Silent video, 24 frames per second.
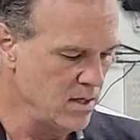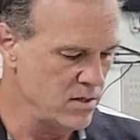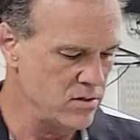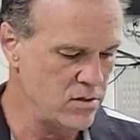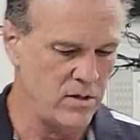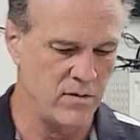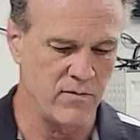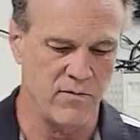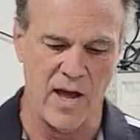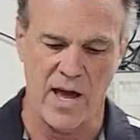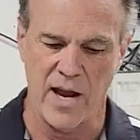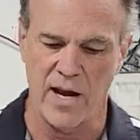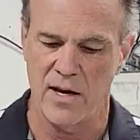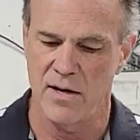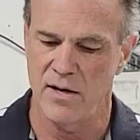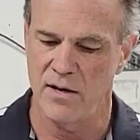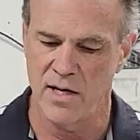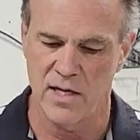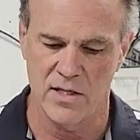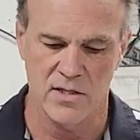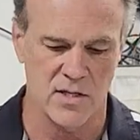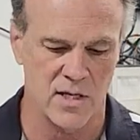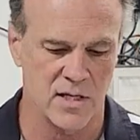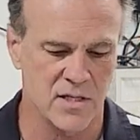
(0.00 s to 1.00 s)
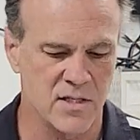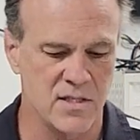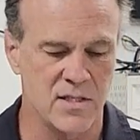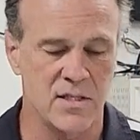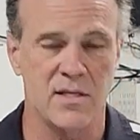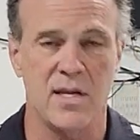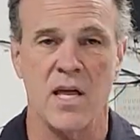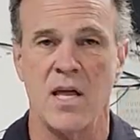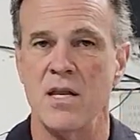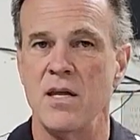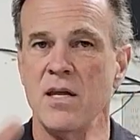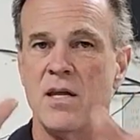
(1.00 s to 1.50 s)
So you've got it as
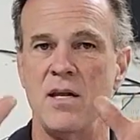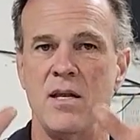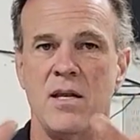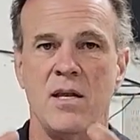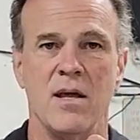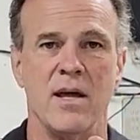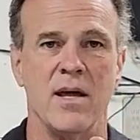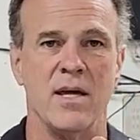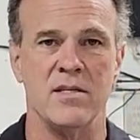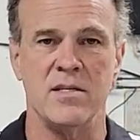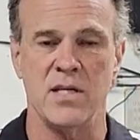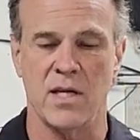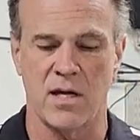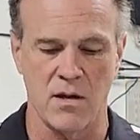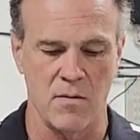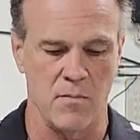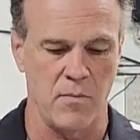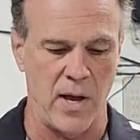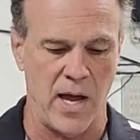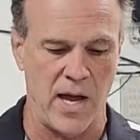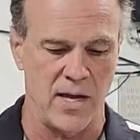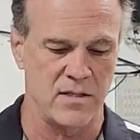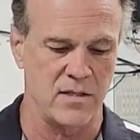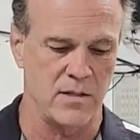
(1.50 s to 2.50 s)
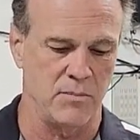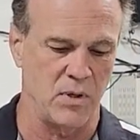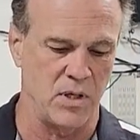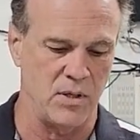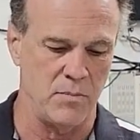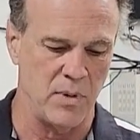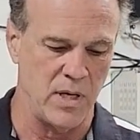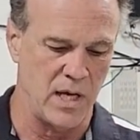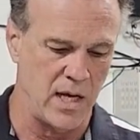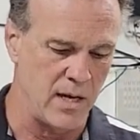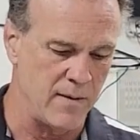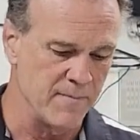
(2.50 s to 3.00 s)
extended as it can
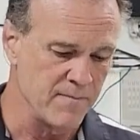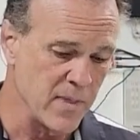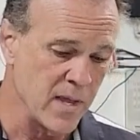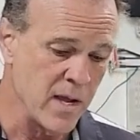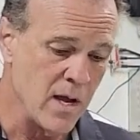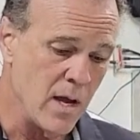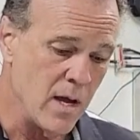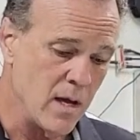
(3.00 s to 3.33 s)
possibly be,